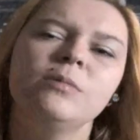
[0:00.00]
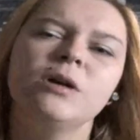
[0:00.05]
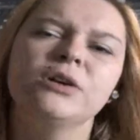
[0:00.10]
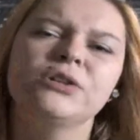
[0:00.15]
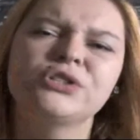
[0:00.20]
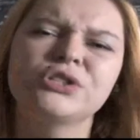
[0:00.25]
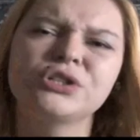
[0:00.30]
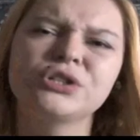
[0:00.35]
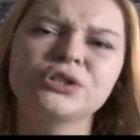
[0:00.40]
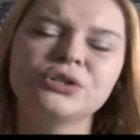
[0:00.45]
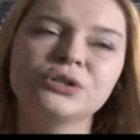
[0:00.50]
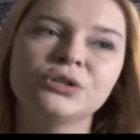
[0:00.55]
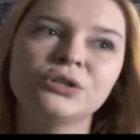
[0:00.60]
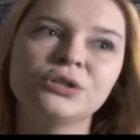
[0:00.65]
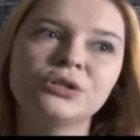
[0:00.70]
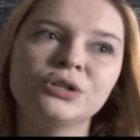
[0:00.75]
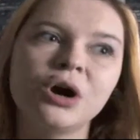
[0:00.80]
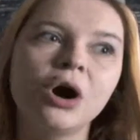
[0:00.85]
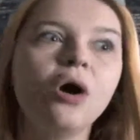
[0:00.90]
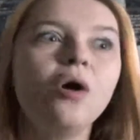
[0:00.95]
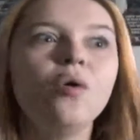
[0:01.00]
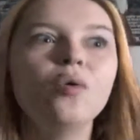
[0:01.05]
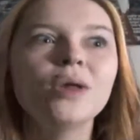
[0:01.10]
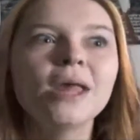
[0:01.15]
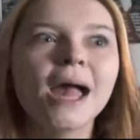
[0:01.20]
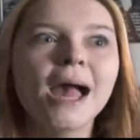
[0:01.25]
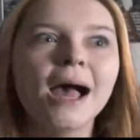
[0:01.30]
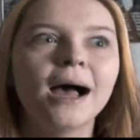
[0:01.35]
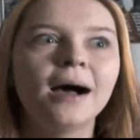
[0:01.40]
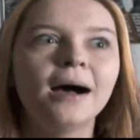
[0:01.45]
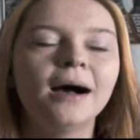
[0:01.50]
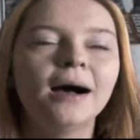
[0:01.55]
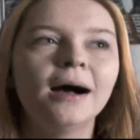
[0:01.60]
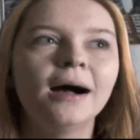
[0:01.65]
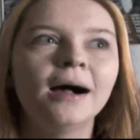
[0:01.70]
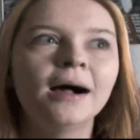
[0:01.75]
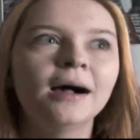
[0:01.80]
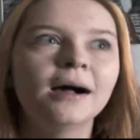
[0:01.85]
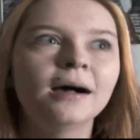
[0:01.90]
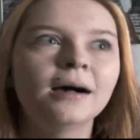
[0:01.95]
Not sure. Oh
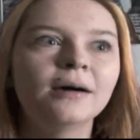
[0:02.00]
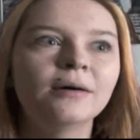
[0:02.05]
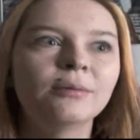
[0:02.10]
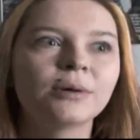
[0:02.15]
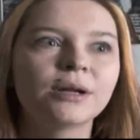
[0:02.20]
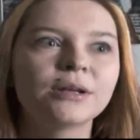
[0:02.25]
yeah,